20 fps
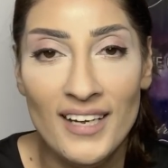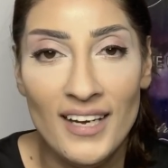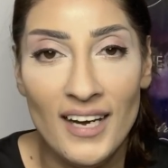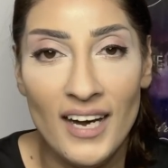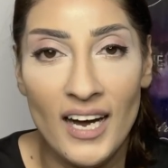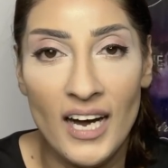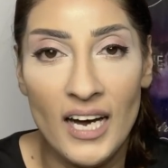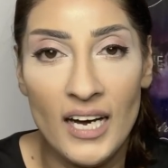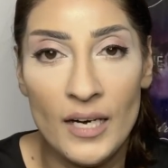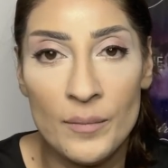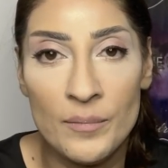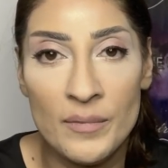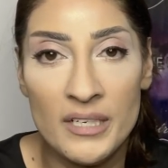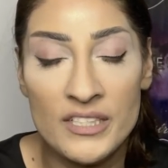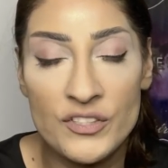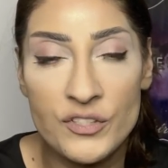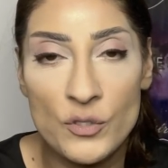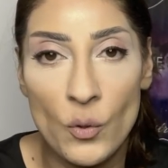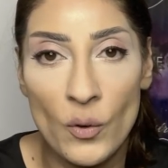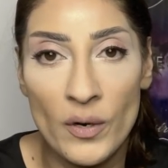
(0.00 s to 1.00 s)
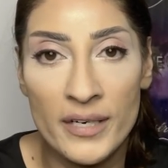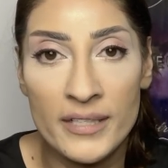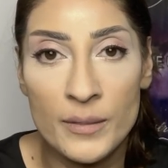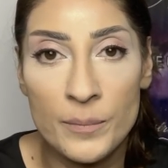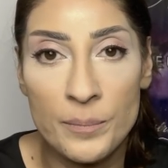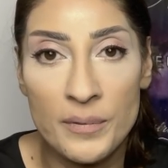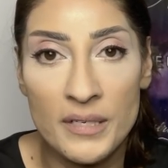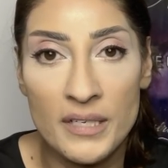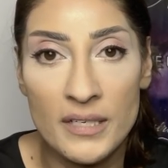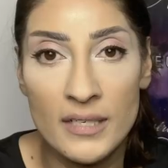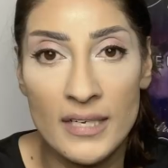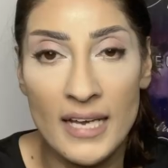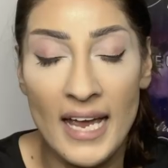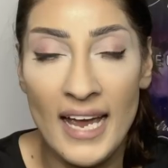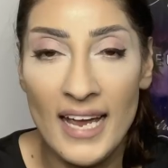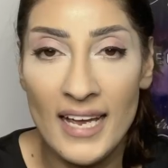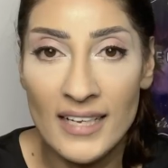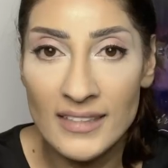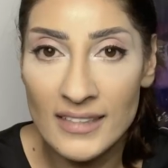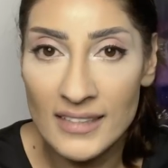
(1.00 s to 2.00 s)
um, is going to be
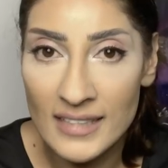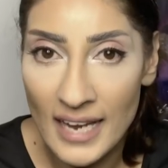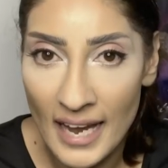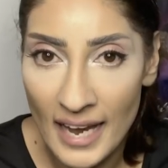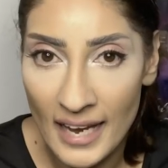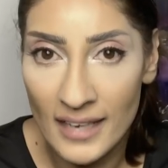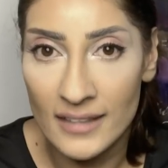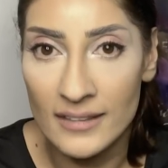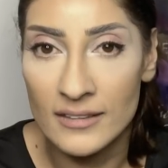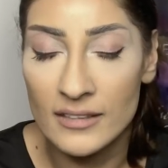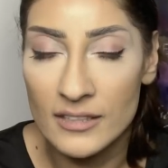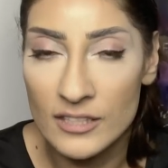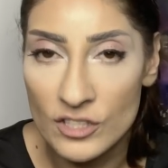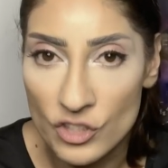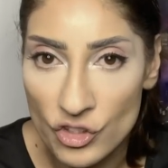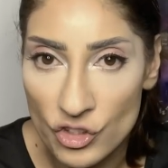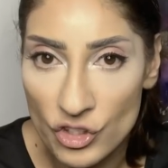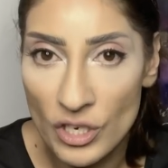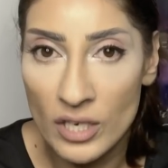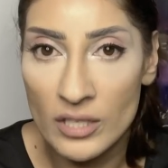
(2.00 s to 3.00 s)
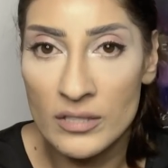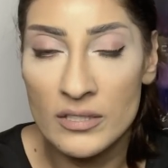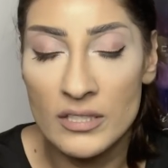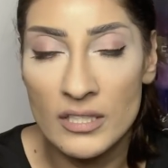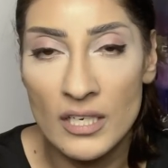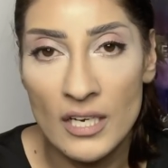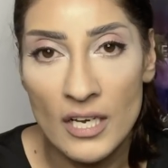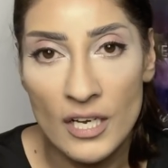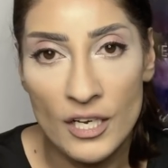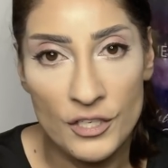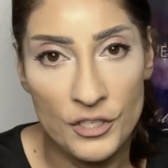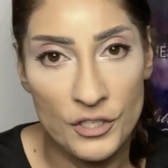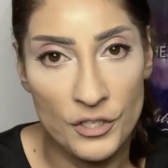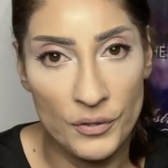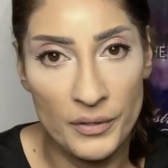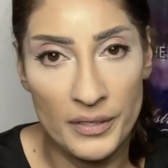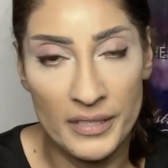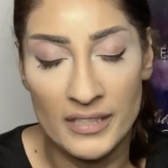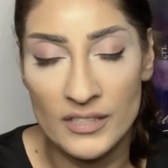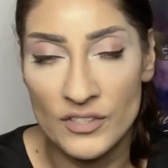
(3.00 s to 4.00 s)
hand in hand, conjunct
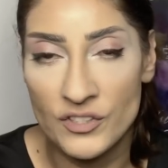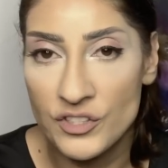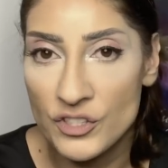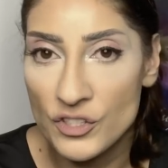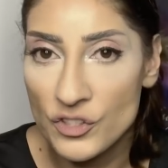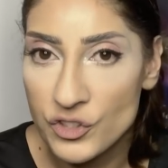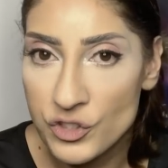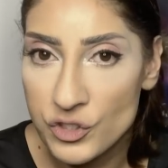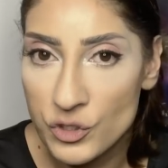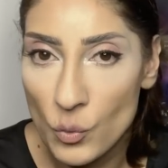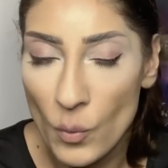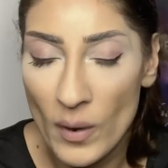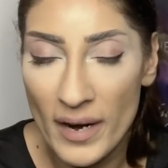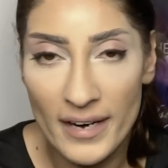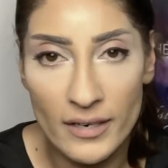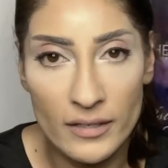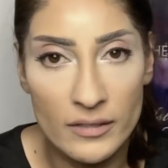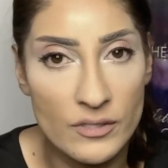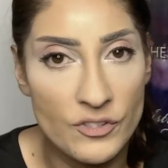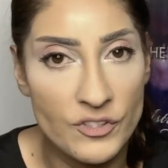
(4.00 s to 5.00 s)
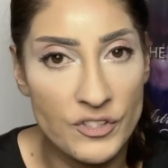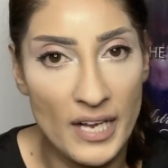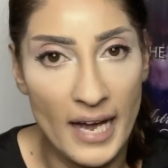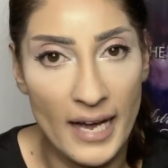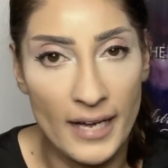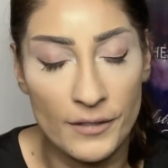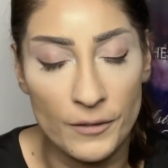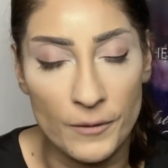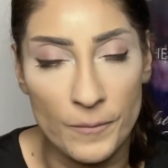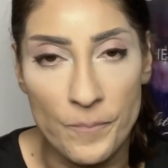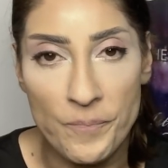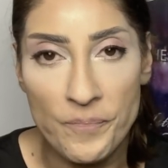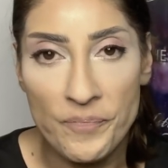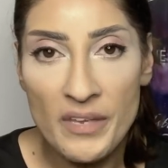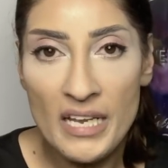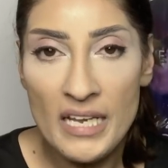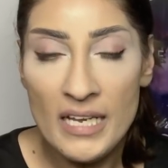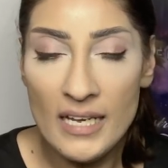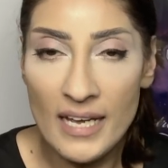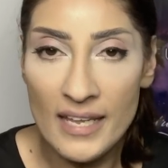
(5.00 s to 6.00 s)
Uranus, square Saturn.
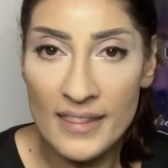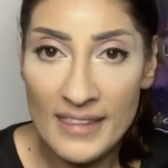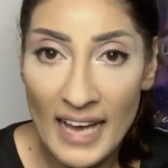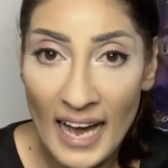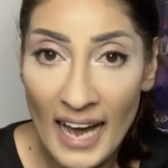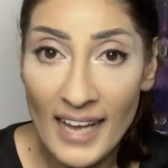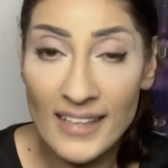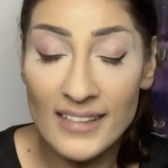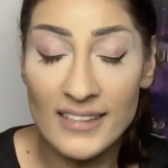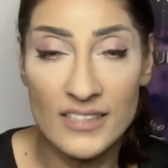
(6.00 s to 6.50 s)
And that